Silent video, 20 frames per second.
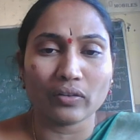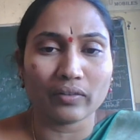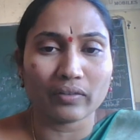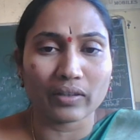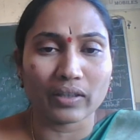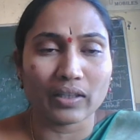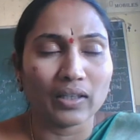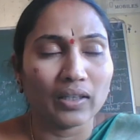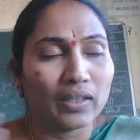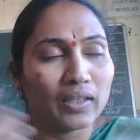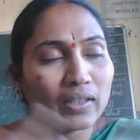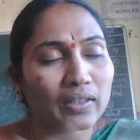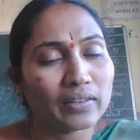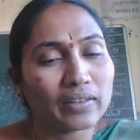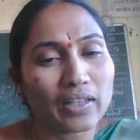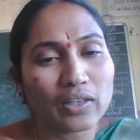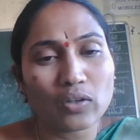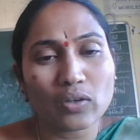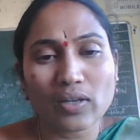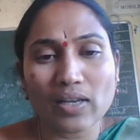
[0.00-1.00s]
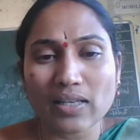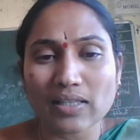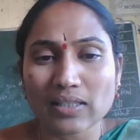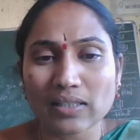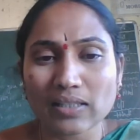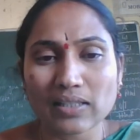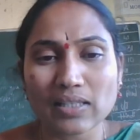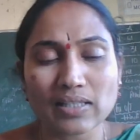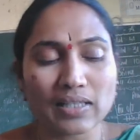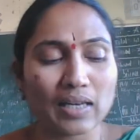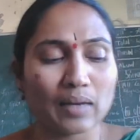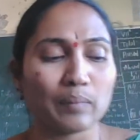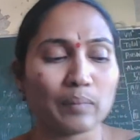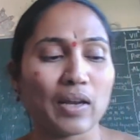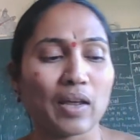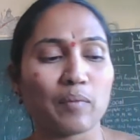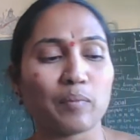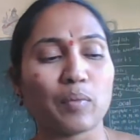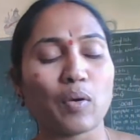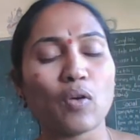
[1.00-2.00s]
a tree. Then you can see the same
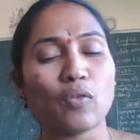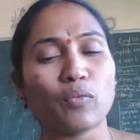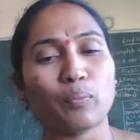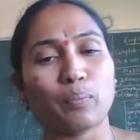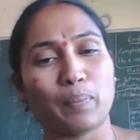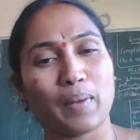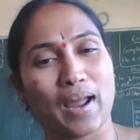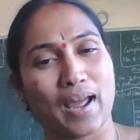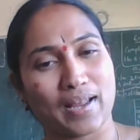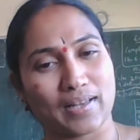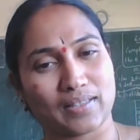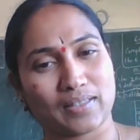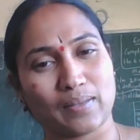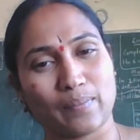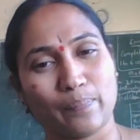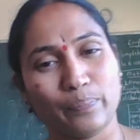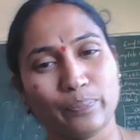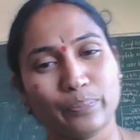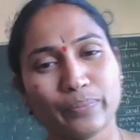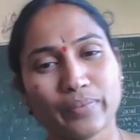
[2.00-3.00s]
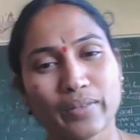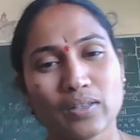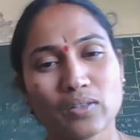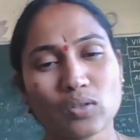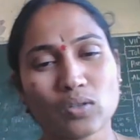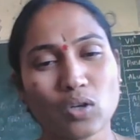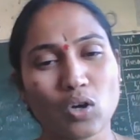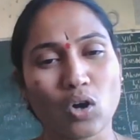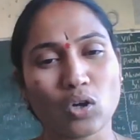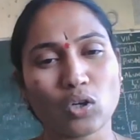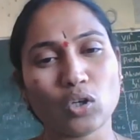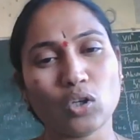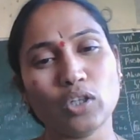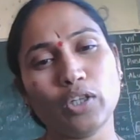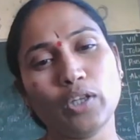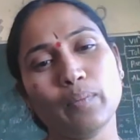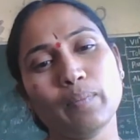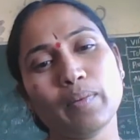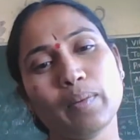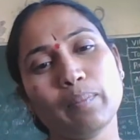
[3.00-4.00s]
type of plants. So not only
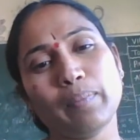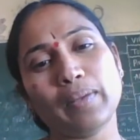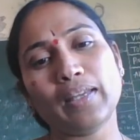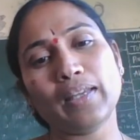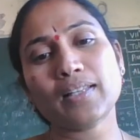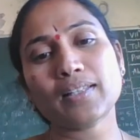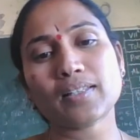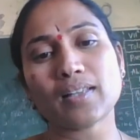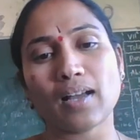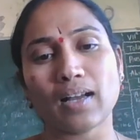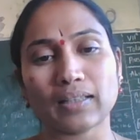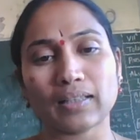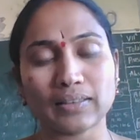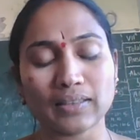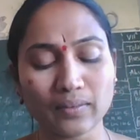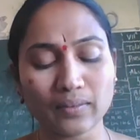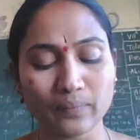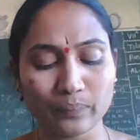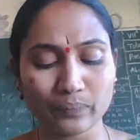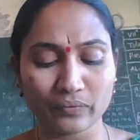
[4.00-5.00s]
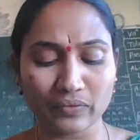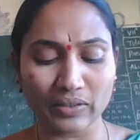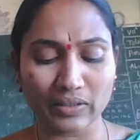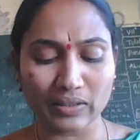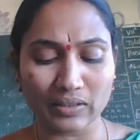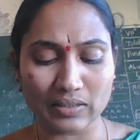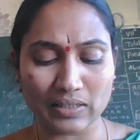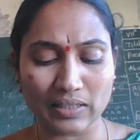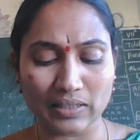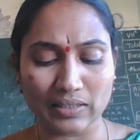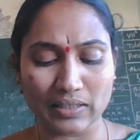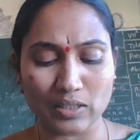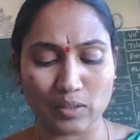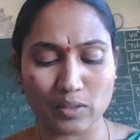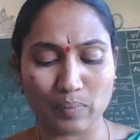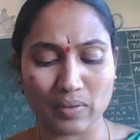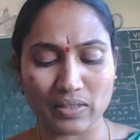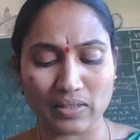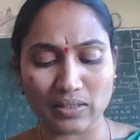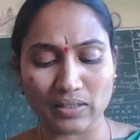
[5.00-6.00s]
human beings, other wind seed
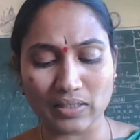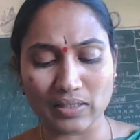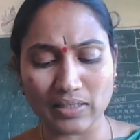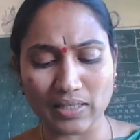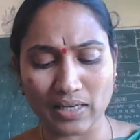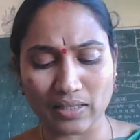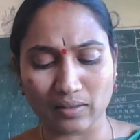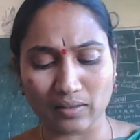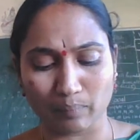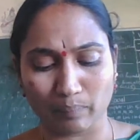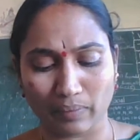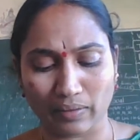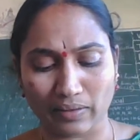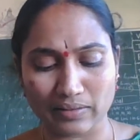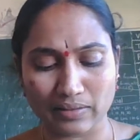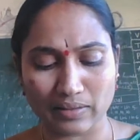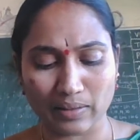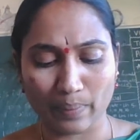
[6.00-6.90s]
dispersal is taking place.